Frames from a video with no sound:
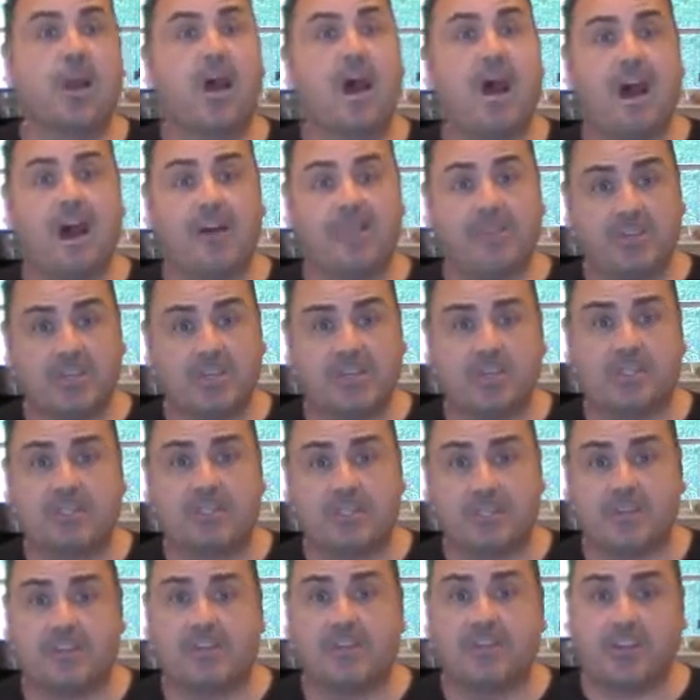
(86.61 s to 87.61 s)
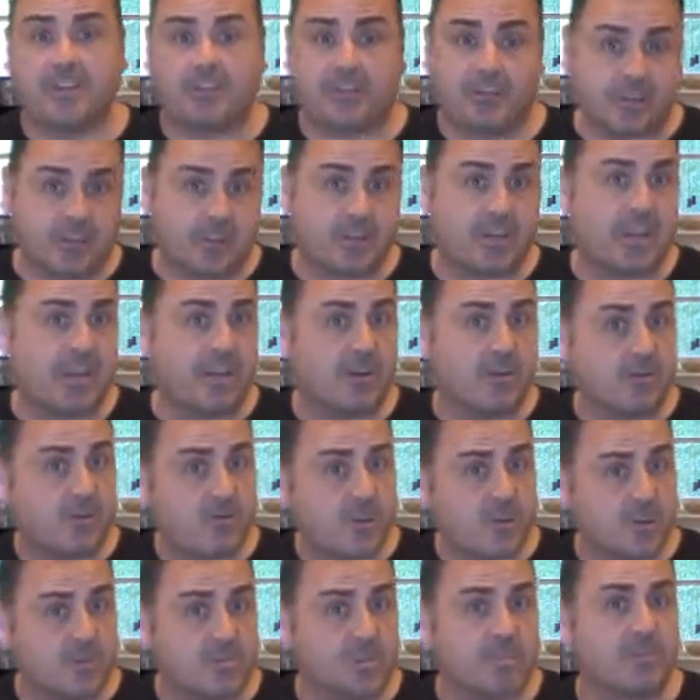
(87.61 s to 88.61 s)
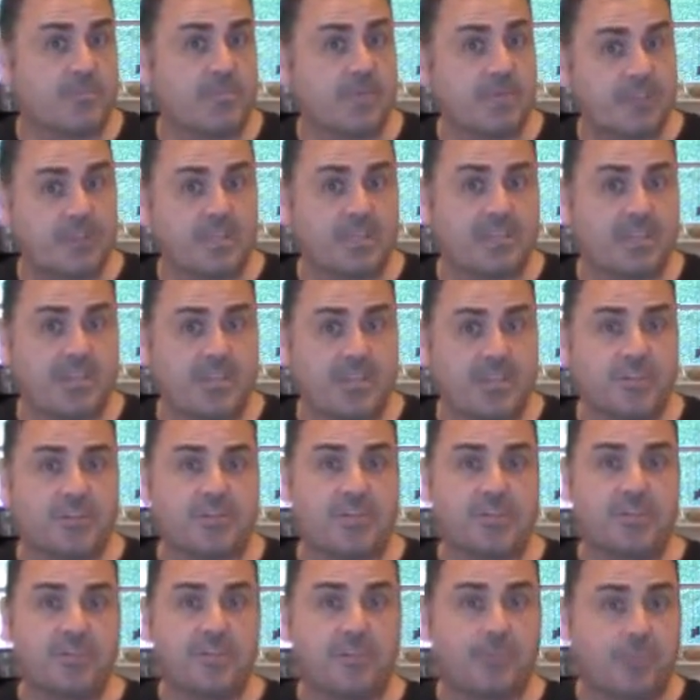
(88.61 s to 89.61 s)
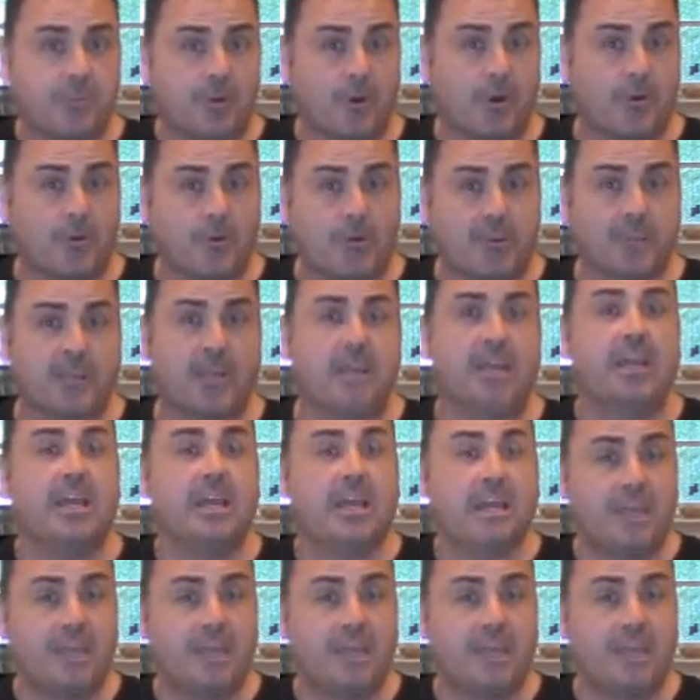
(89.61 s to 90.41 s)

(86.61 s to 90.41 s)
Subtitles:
Obviously, vinegar can cause some irritation and burning